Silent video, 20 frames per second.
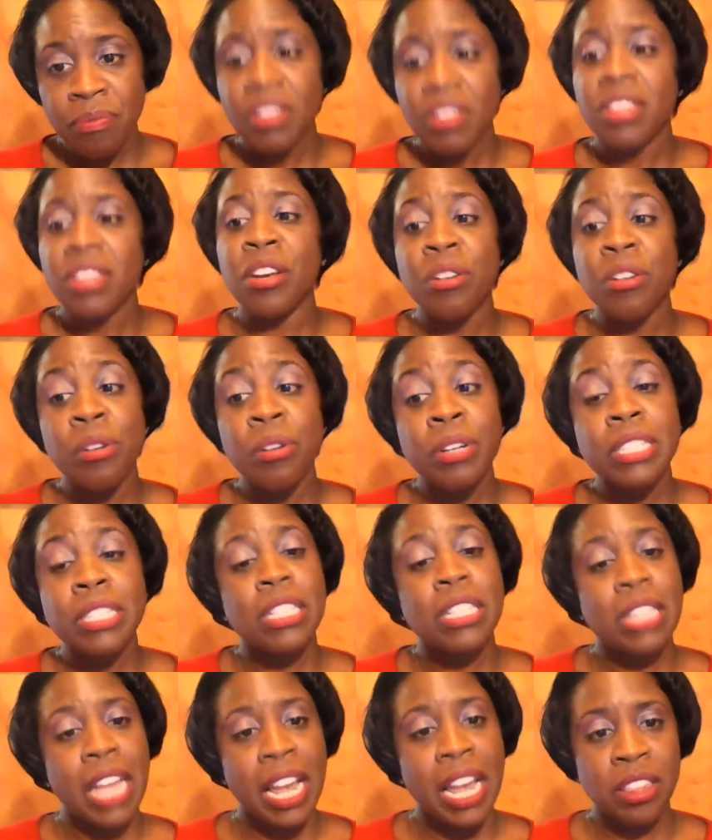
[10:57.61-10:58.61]
They're going
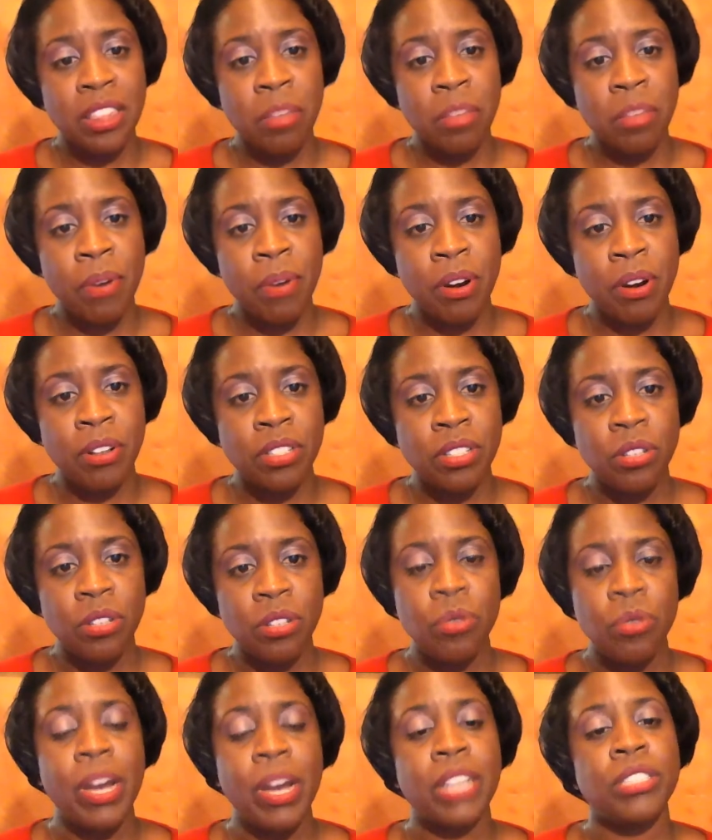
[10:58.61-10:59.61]
to like the person
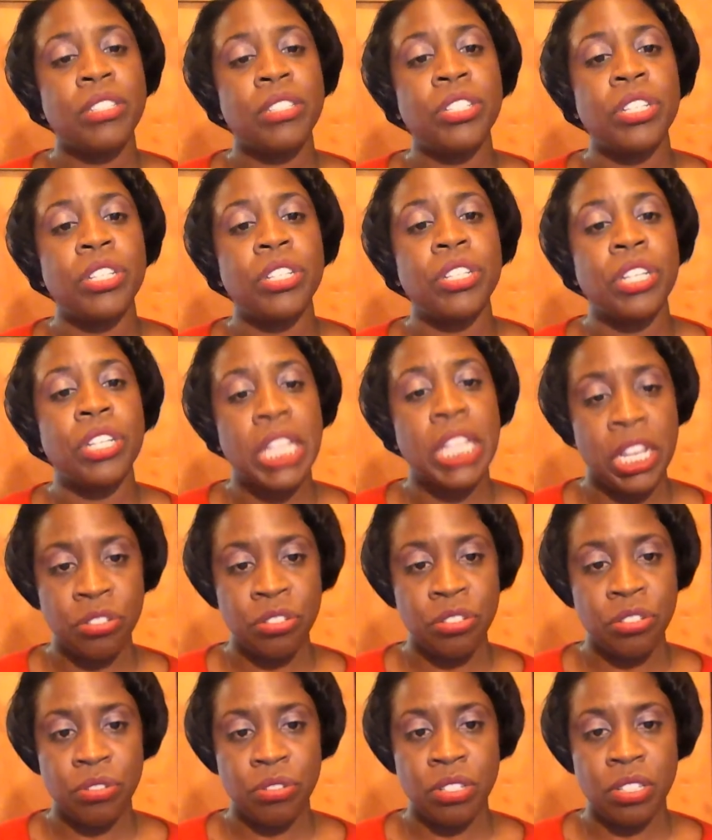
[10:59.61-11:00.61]
who actually took an
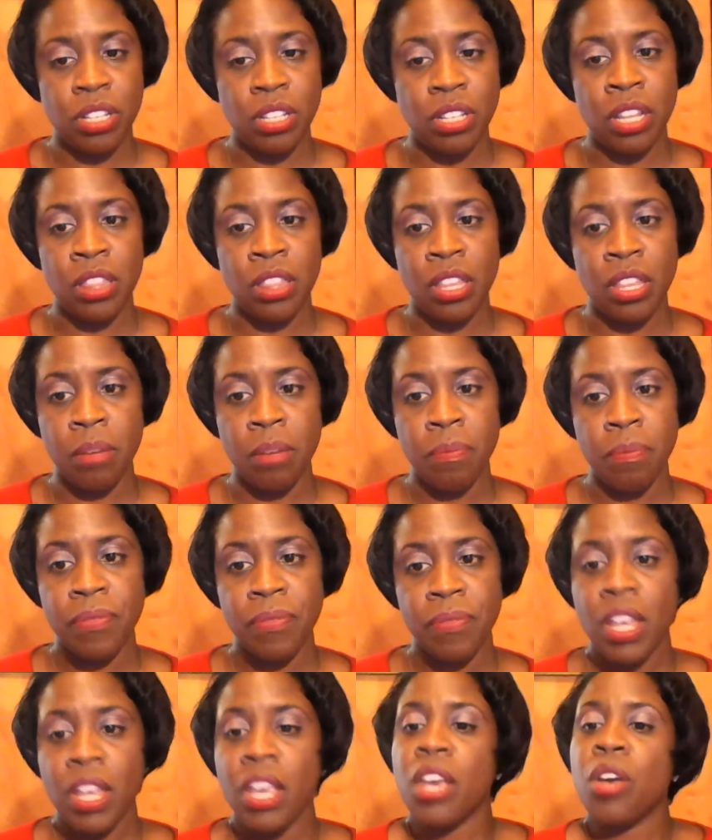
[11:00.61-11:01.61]
interest in them,
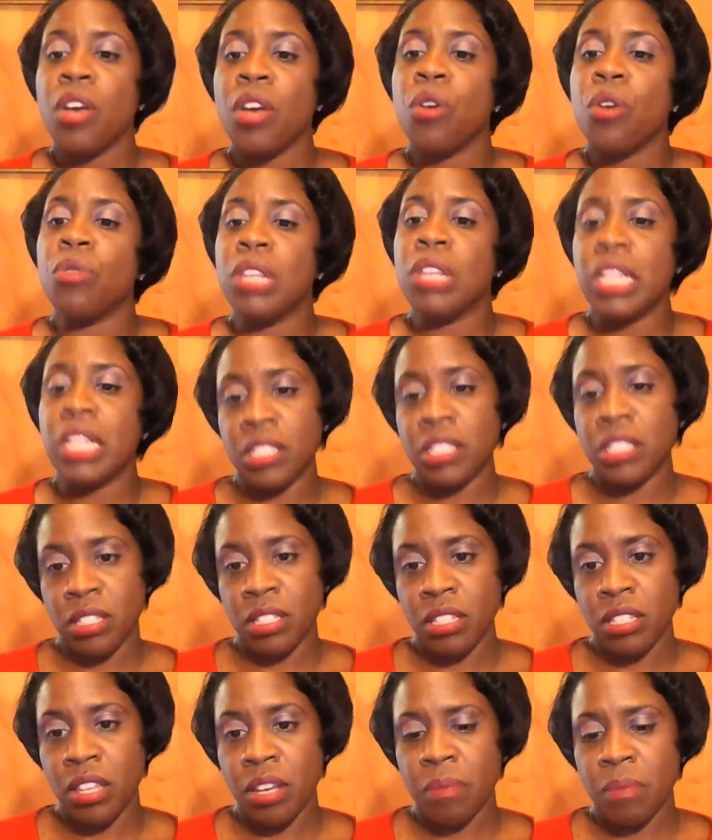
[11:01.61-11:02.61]
who listened
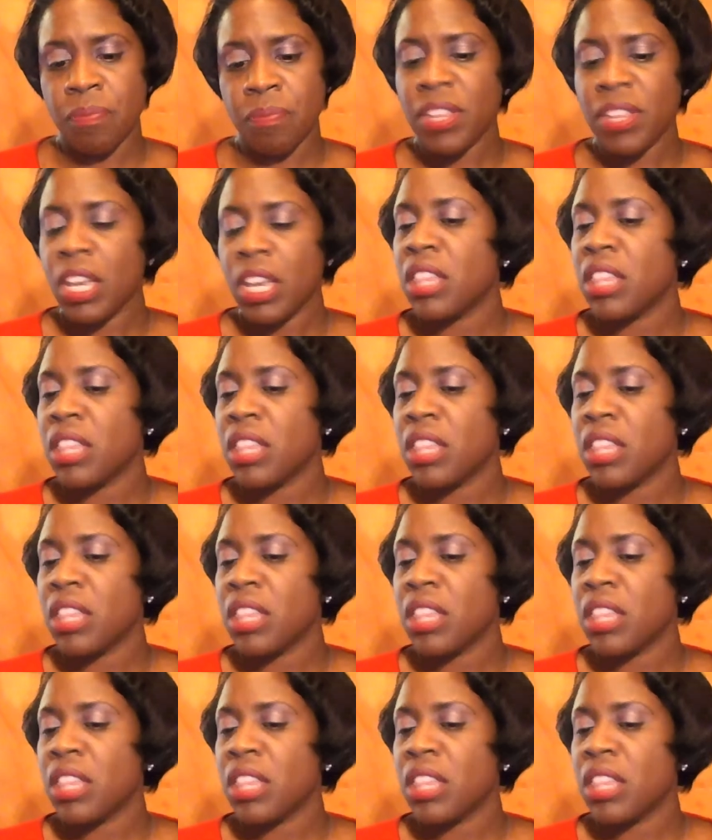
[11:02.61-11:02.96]
to them.